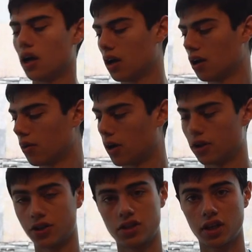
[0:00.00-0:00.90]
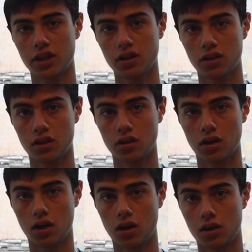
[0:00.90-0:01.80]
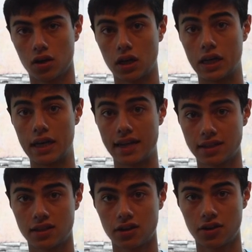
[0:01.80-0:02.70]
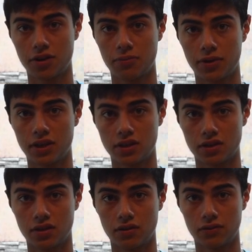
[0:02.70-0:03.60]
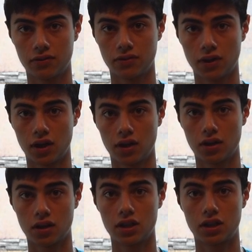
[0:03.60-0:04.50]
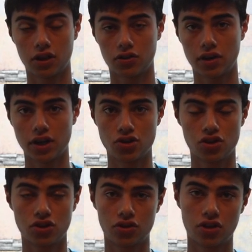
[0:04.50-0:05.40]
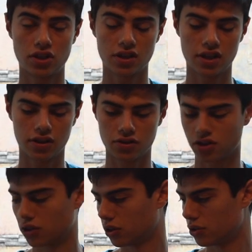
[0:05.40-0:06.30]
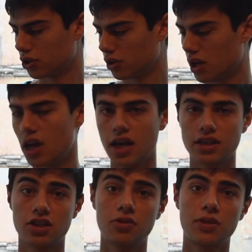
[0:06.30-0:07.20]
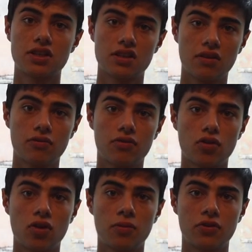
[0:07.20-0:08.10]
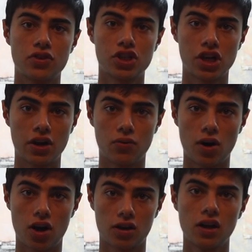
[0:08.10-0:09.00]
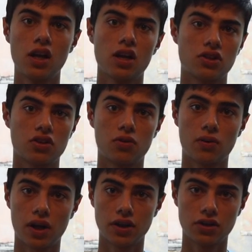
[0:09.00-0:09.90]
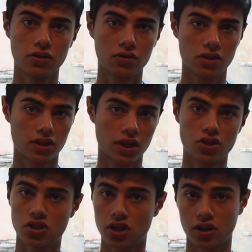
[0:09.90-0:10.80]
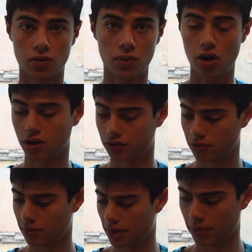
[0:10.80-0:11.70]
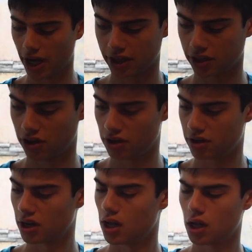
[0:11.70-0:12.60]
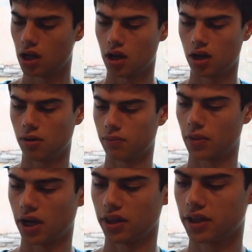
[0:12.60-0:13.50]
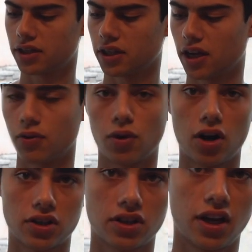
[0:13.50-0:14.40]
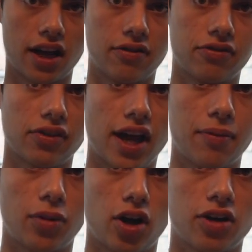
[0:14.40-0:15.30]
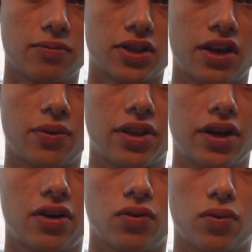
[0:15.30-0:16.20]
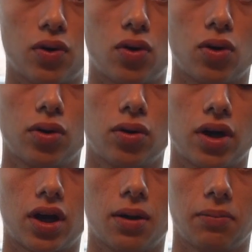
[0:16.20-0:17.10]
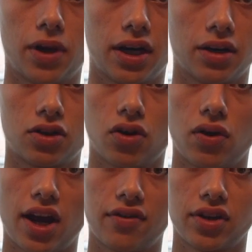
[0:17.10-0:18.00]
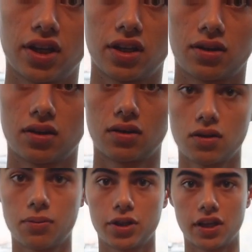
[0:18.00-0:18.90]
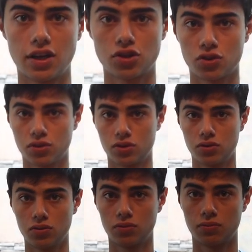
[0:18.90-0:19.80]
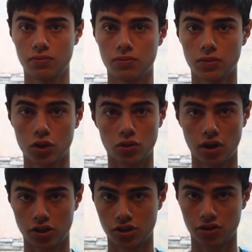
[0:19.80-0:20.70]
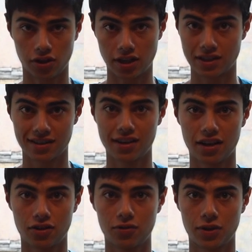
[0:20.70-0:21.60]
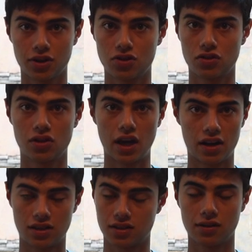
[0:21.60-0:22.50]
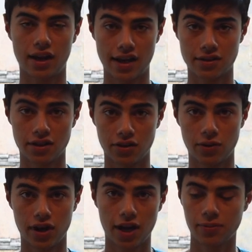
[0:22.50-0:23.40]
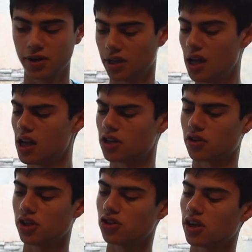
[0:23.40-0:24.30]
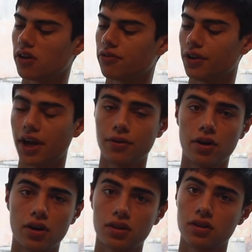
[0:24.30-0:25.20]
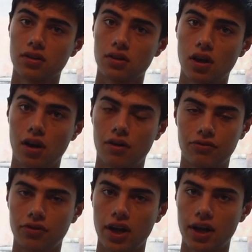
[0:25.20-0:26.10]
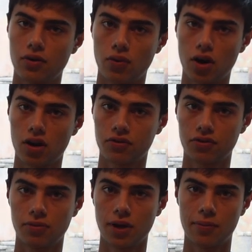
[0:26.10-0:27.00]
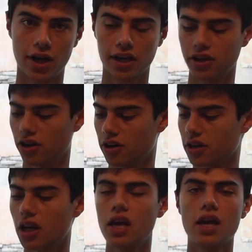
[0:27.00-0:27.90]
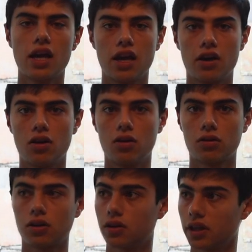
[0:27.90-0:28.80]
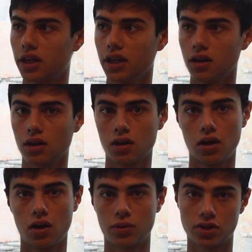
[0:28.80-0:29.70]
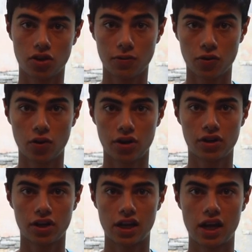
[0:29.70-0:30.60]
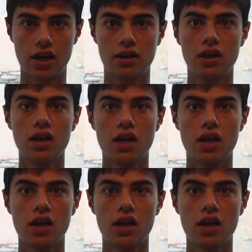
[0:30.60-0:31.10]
Uh, our second uh, necessary piece of uh, decoration in your crested gecko's enclosure is going to be some form of shed rock. So what I do is I just take a rock from my backyard. Um, I like to get rocks that have flat bottoms, that way they don't roll um, and don't have any potential to crush your crested gecko because that is the last thing you want happening. So I just get a flat rock, uh, a flat rock from my backyard and I'll clean it uh, with soap and water again.